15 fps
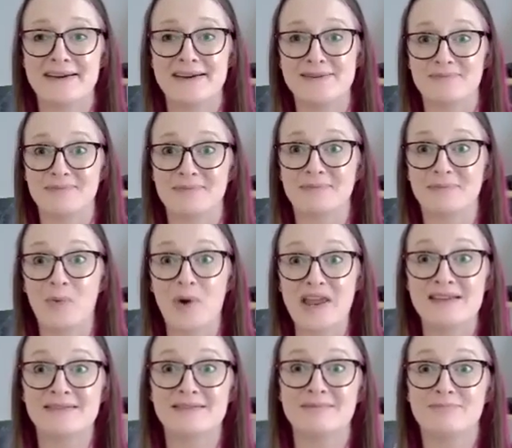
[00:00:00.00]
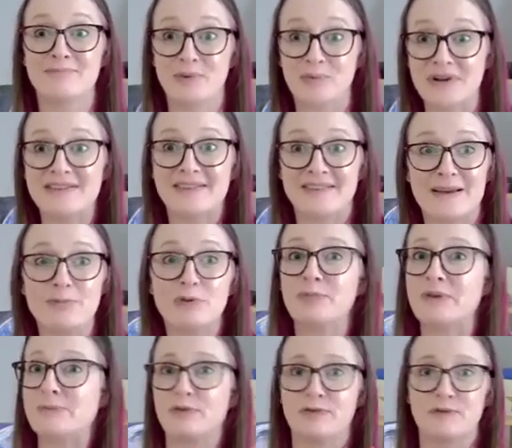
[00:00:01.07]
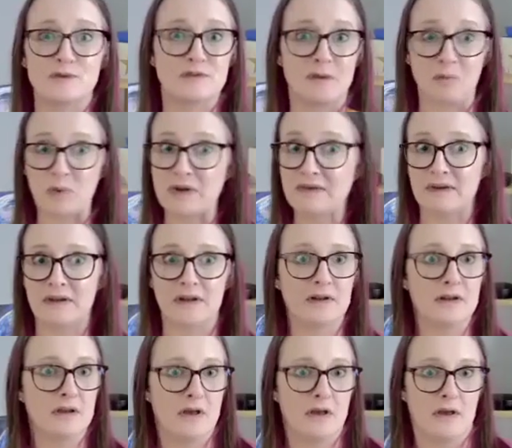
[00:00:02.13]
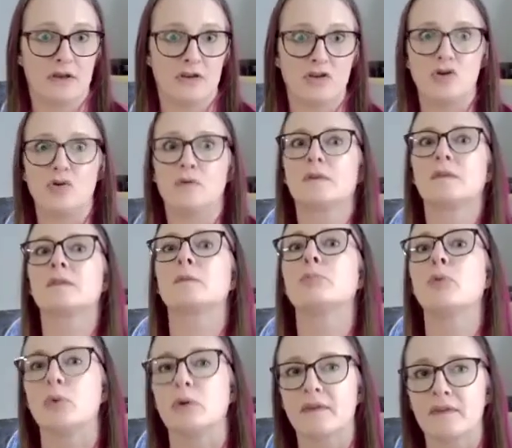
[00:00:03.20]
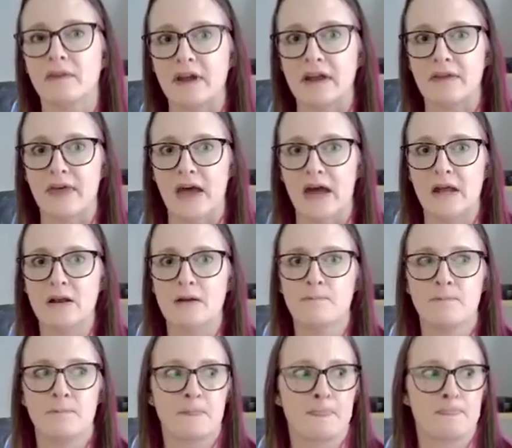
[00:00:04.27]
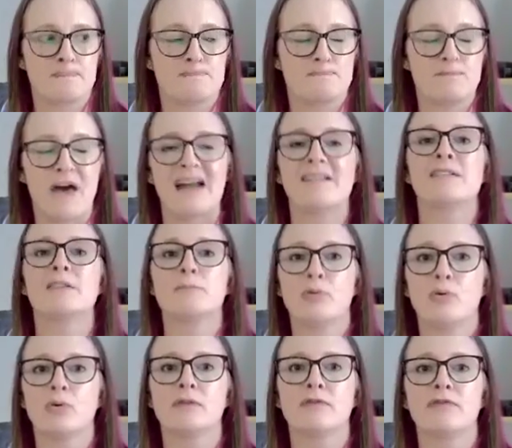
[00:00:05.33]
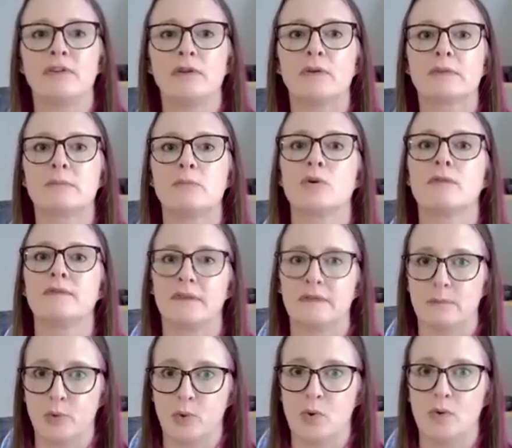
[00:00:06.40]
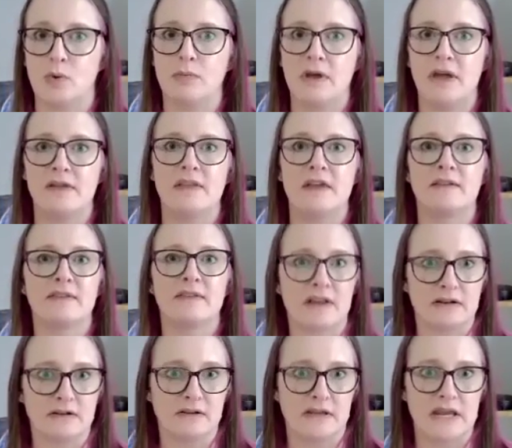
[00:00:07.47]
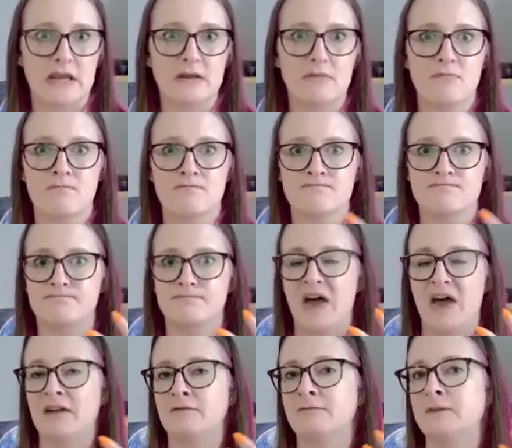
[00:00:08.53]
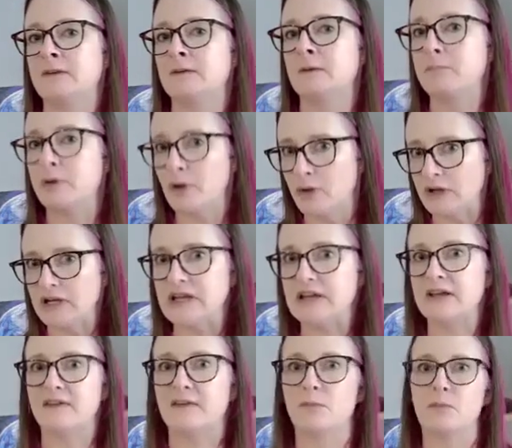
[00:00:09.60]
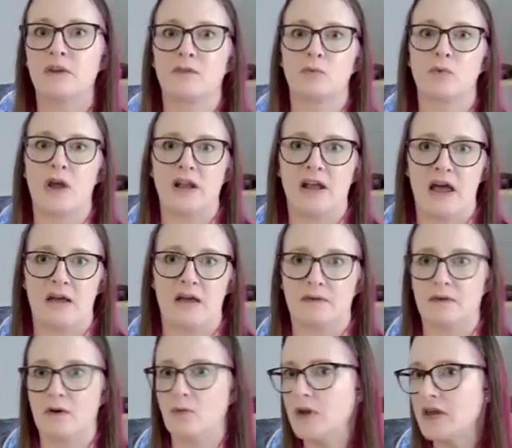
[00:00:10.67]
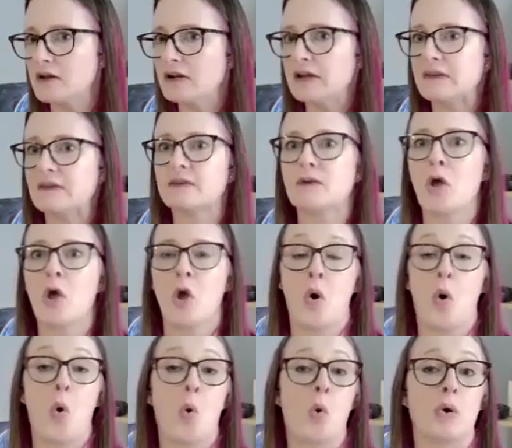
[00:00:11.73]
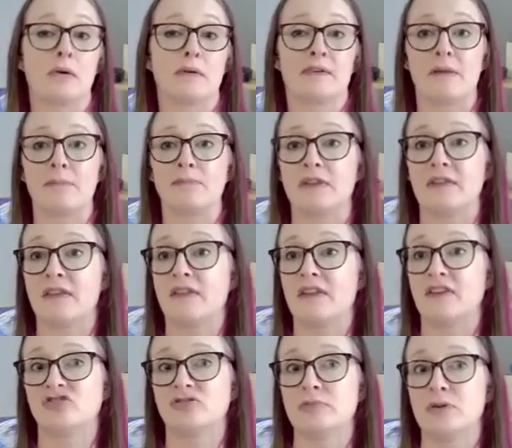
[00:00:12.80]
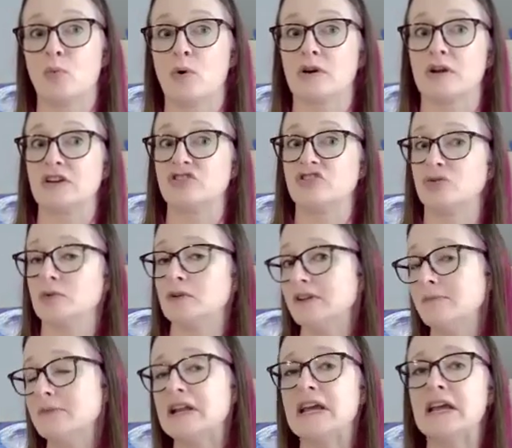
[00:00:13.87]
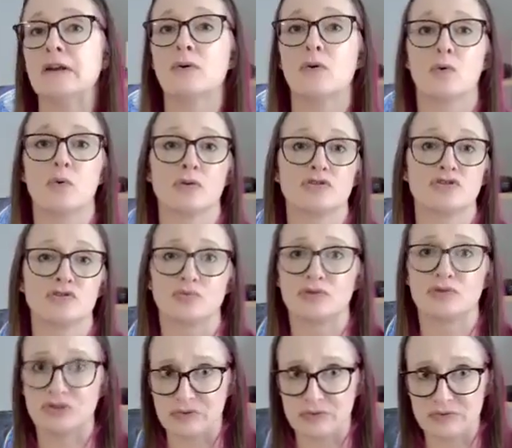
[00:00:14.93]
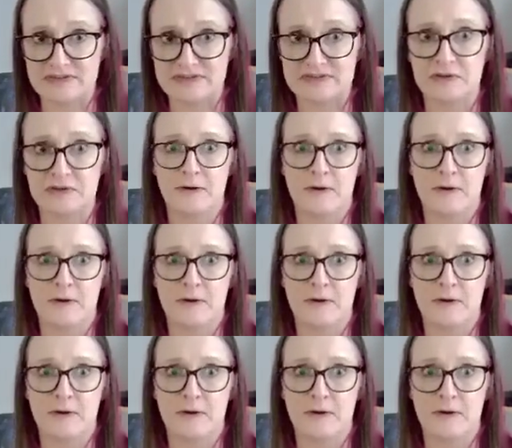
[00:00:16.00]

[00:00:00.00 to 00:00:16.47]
When disabled people, for some reason, use supports like that support feels more visible. And then suddenly that visibility gets misread as a weakness or something that they should be working to eliminate or to reduce.